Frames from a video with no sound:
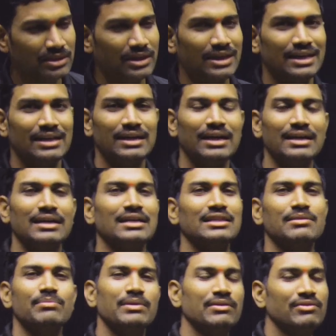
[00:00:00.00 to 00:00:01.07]
and already in the
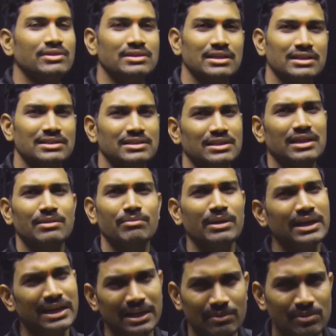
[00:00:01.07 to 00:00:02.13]
previous lecture and
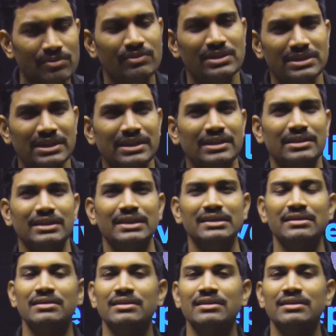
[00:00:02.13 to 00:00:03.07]
many times we studied that